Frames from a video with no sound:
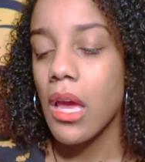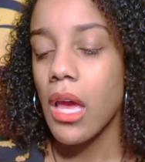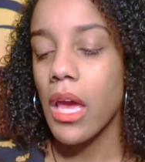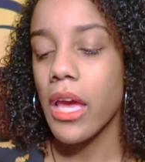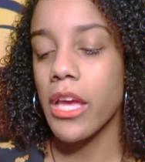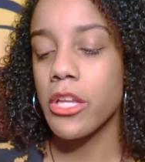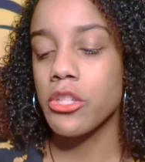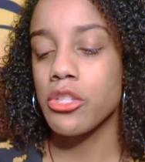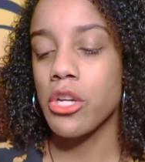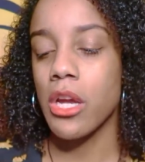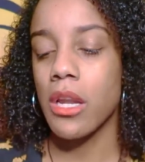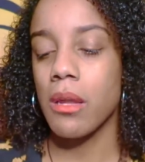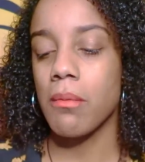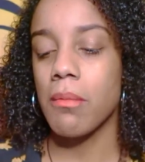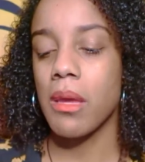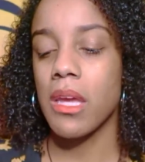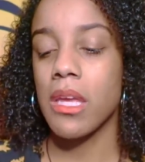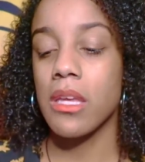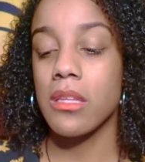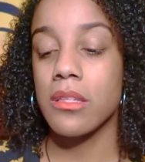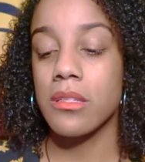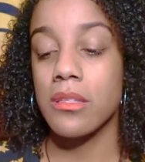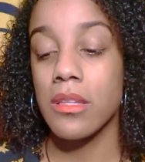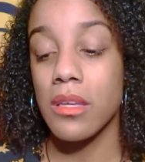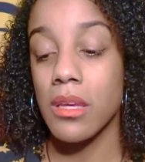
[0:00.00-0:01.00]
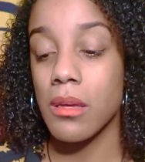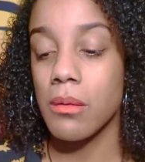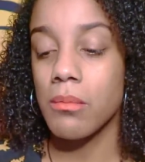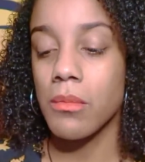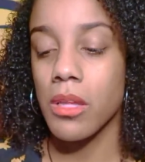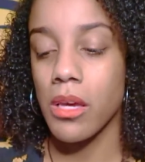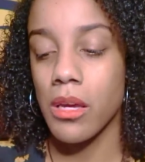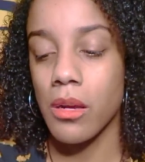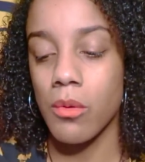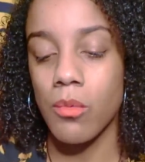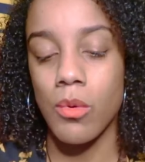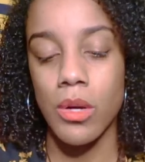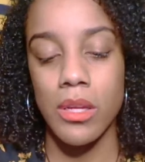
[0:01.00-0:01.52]
and try to make it seem
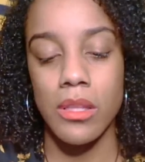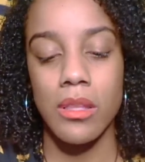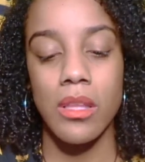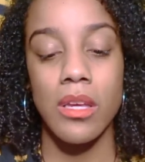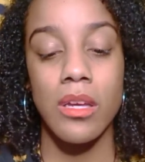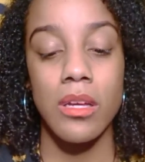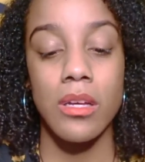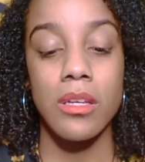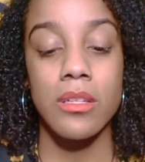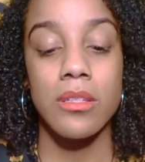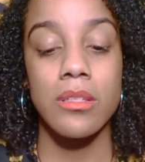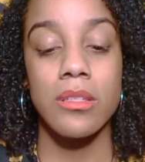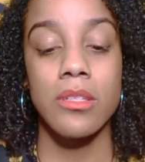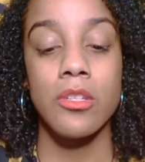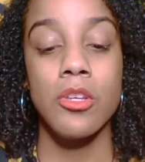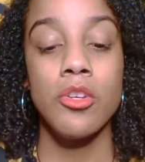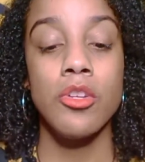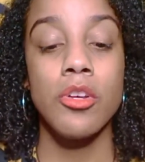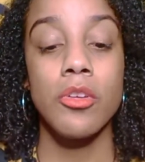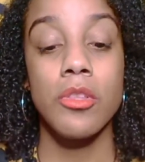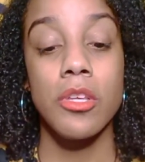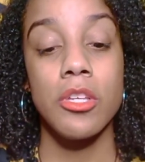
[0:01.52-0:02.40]
like one thing because, you know,